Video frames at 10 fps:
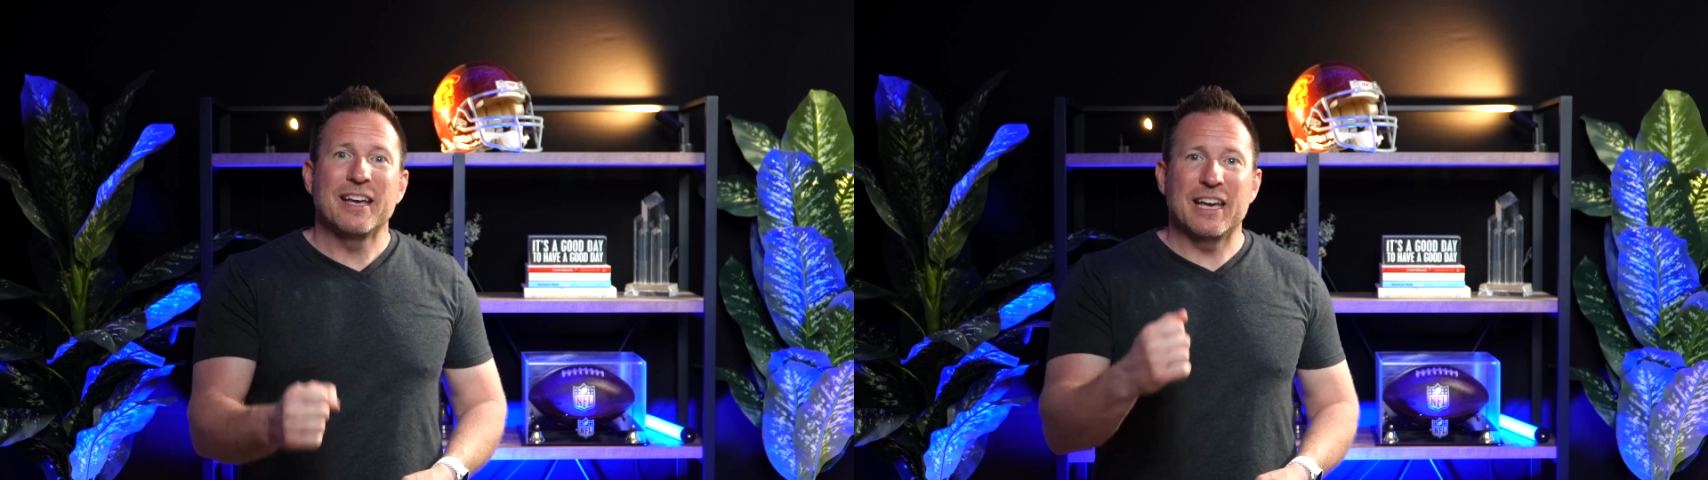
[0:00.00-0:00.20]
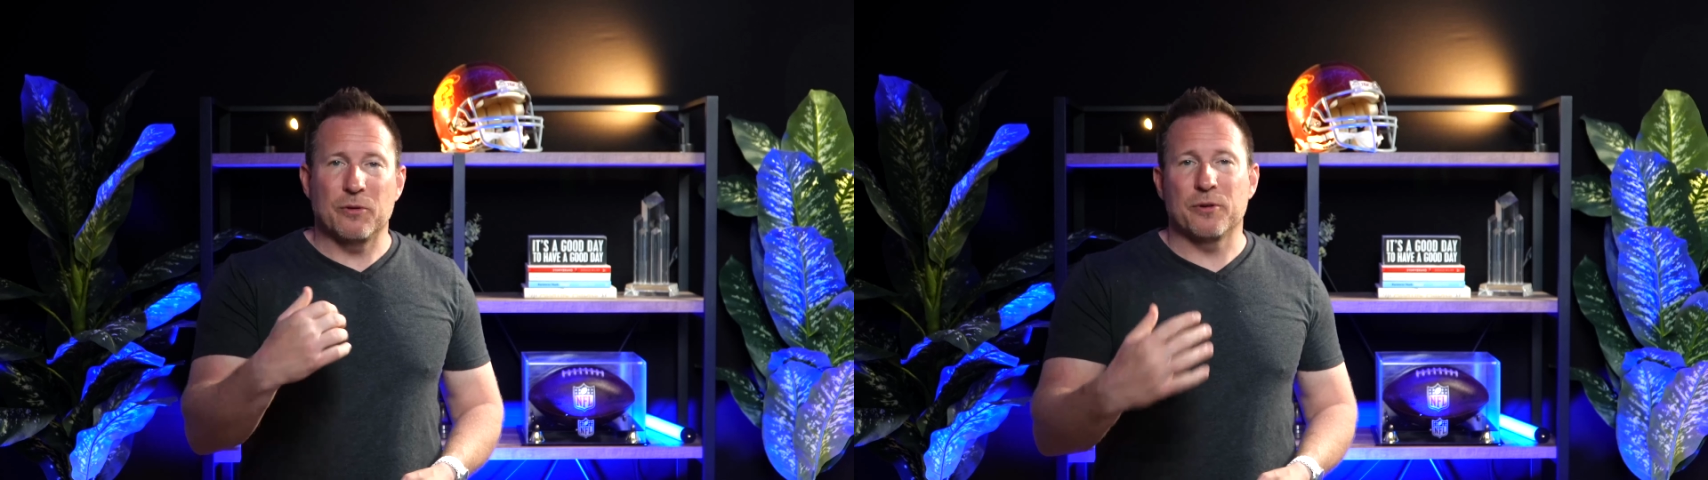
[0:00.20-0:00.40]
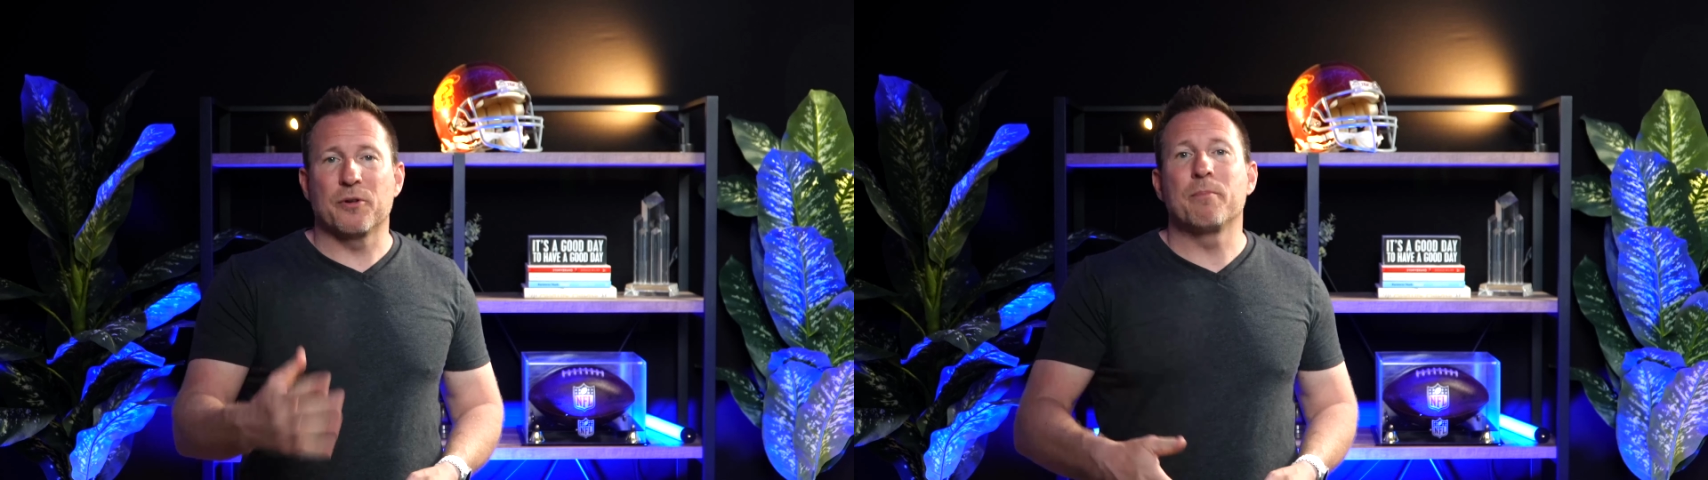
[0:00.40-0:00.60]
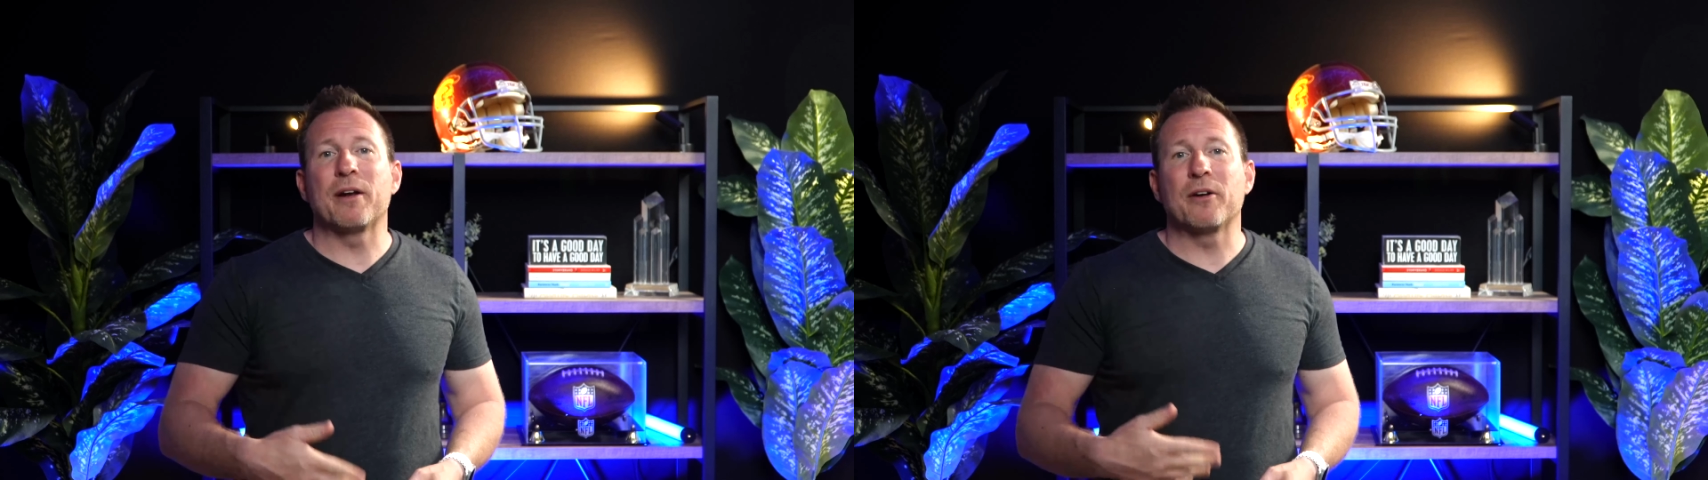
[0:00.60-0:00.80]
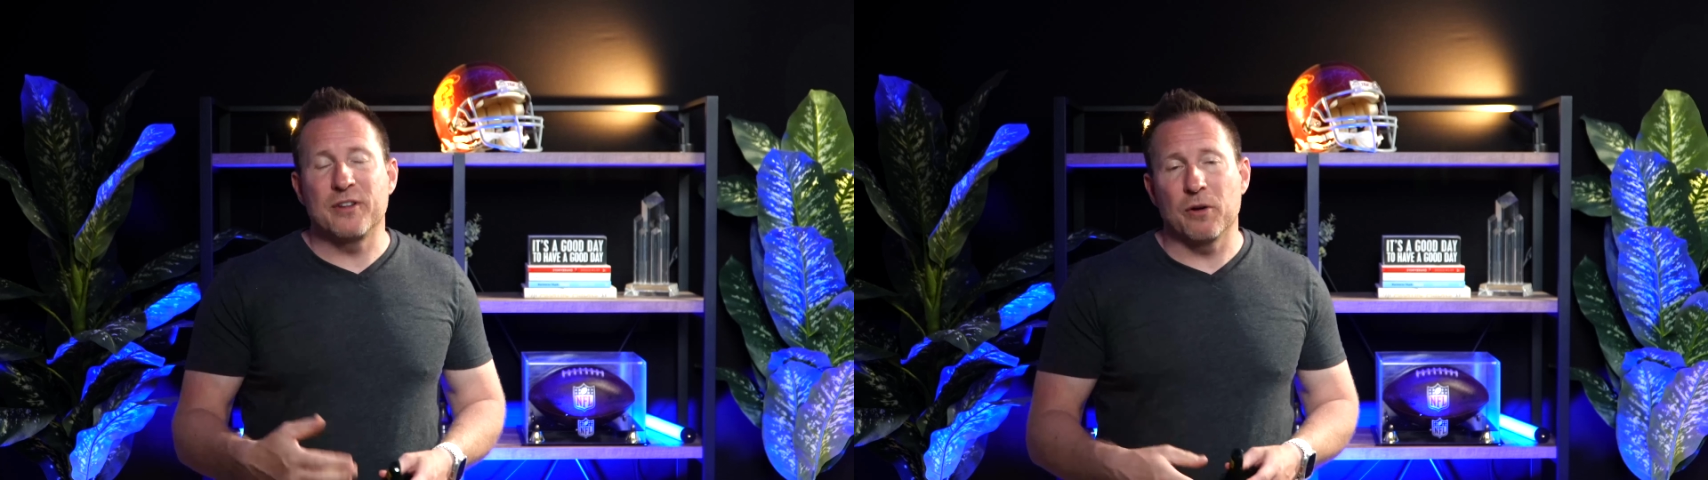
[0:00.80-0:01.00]
in order to
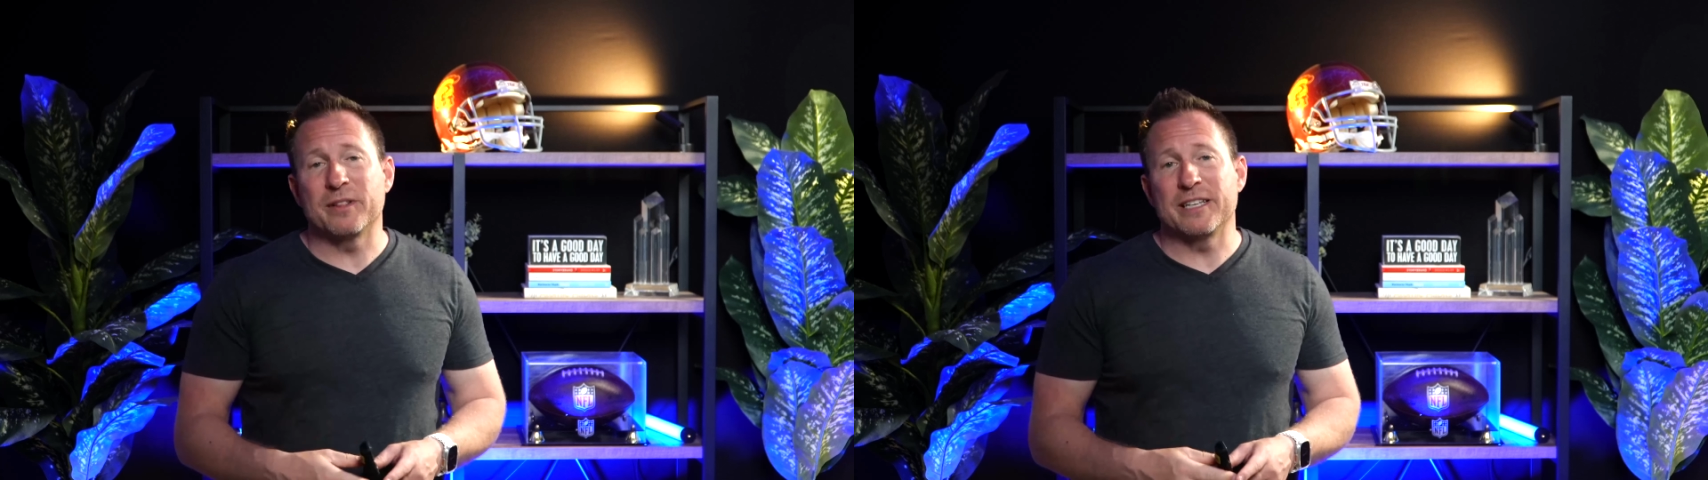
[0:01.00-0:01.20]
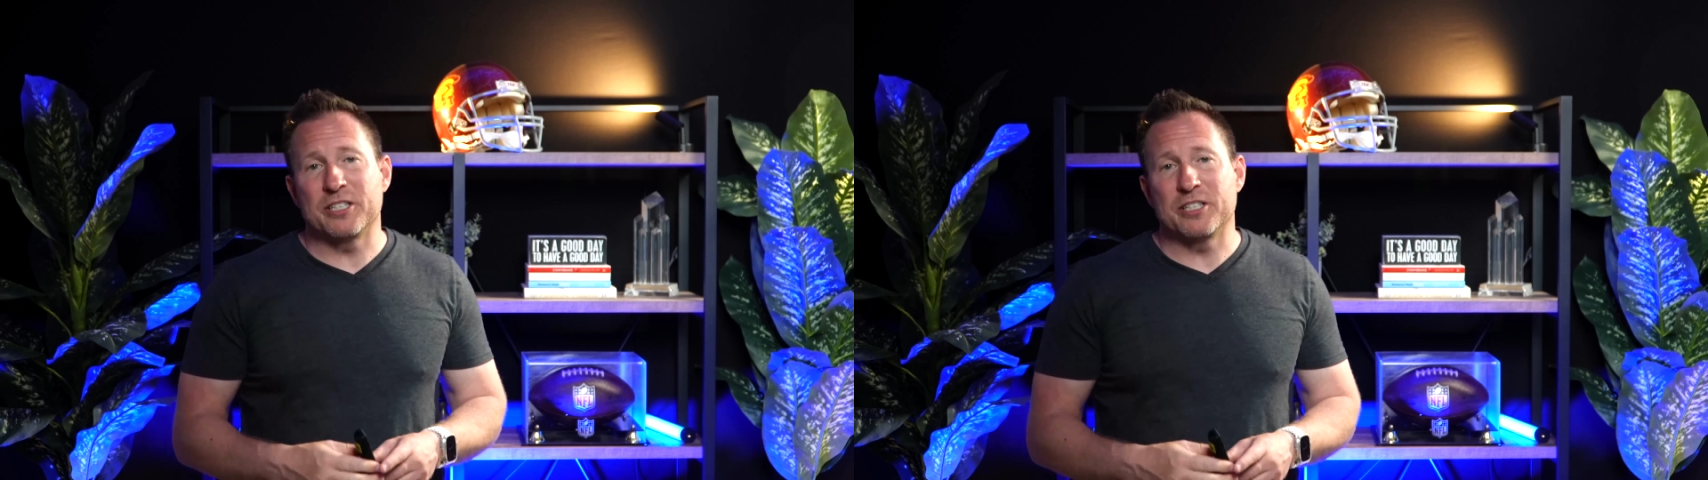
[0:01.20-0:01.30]
better deal with these